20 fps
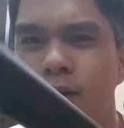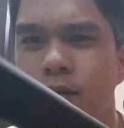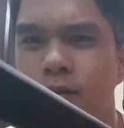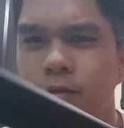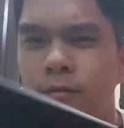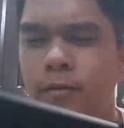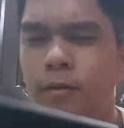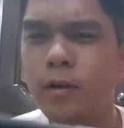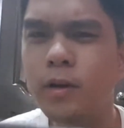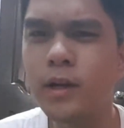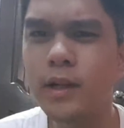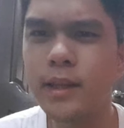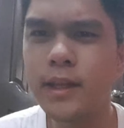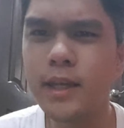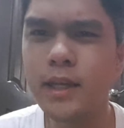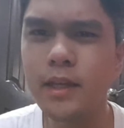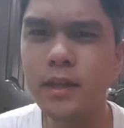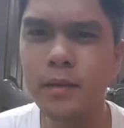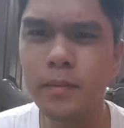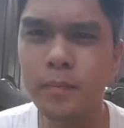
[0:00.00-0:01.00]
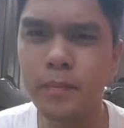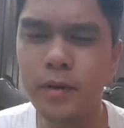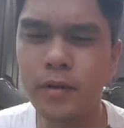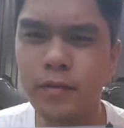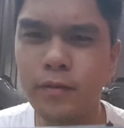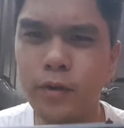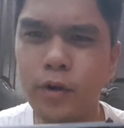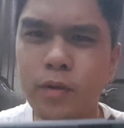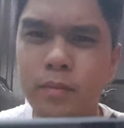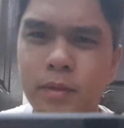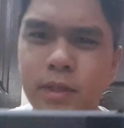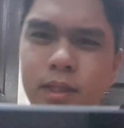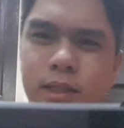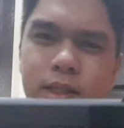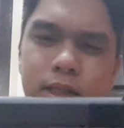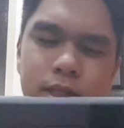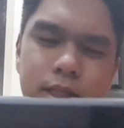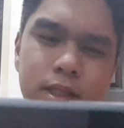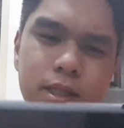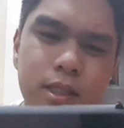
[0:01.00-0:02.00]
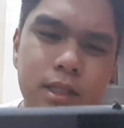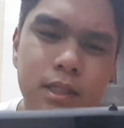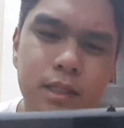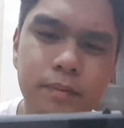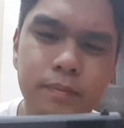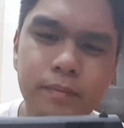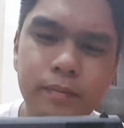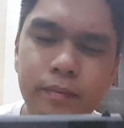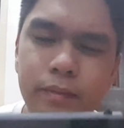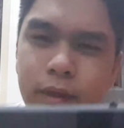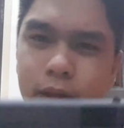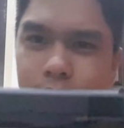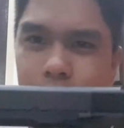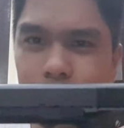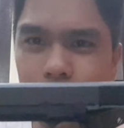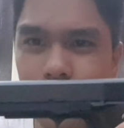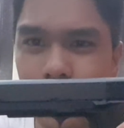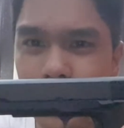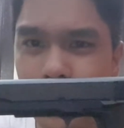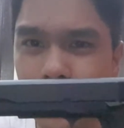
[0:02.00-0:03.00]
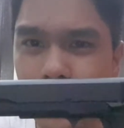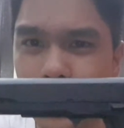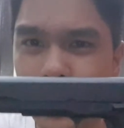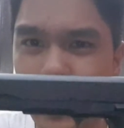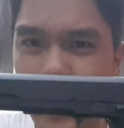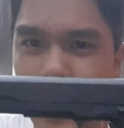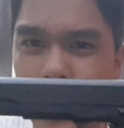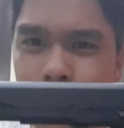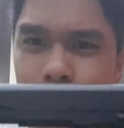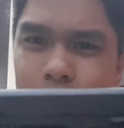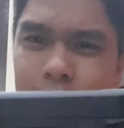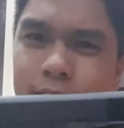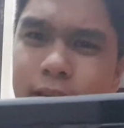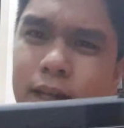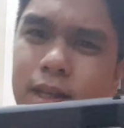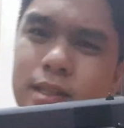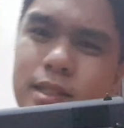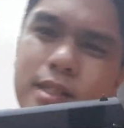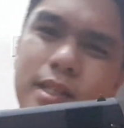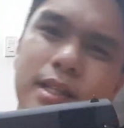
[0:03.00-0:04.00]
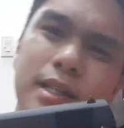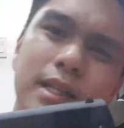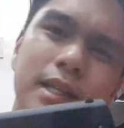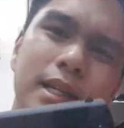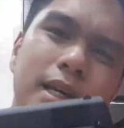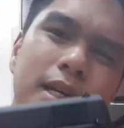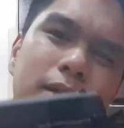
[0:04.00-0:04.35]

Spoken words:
For the performance, I really can't say a lot